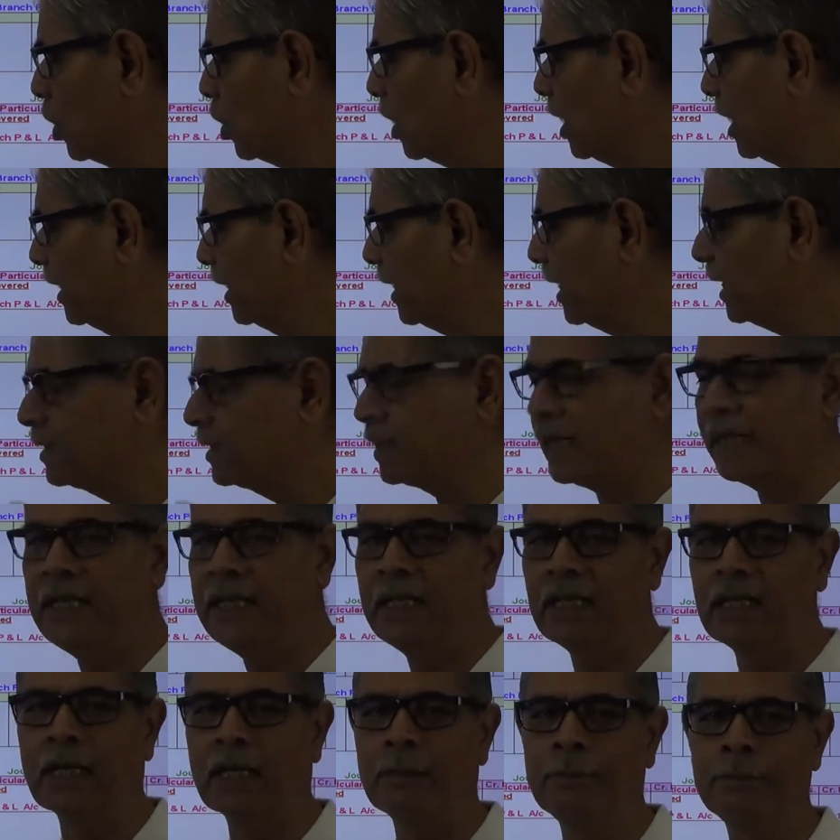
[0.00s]
100 is the
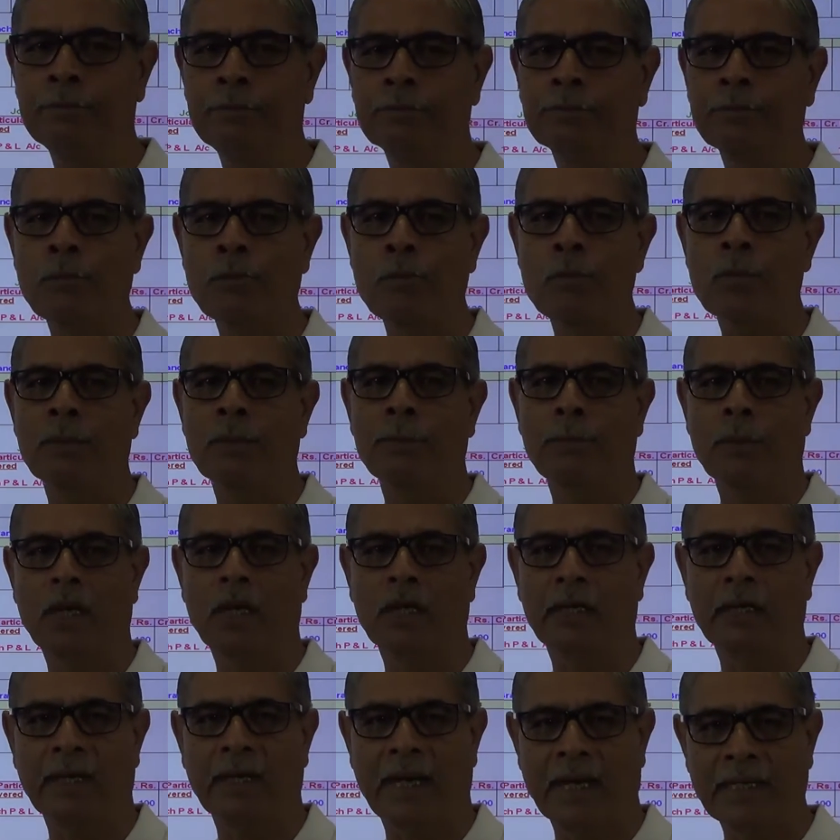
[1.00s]
income
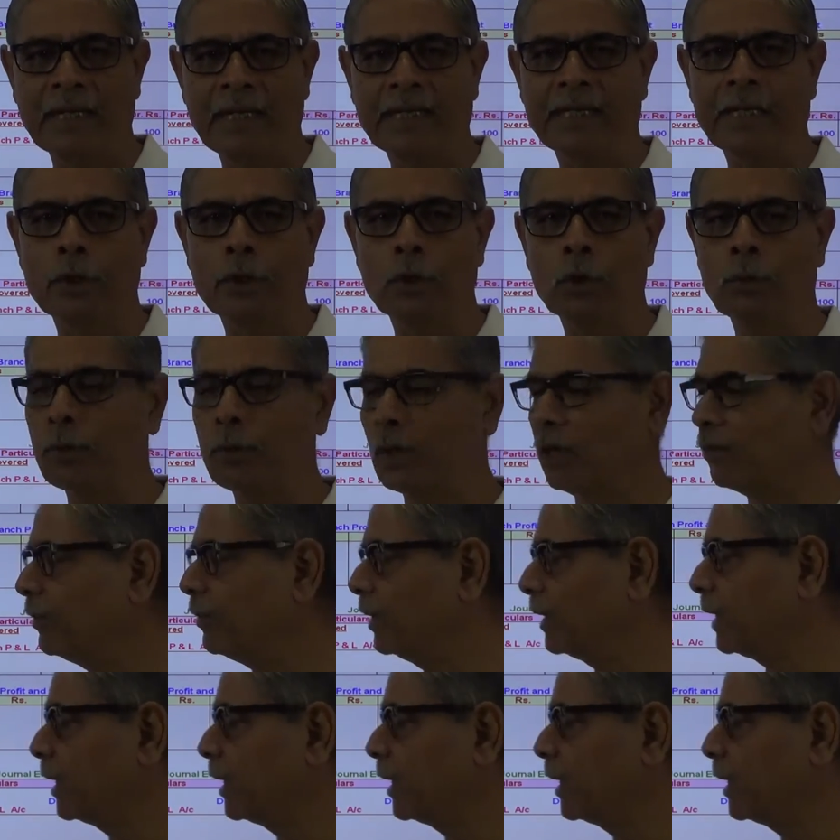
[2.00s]
credited to profit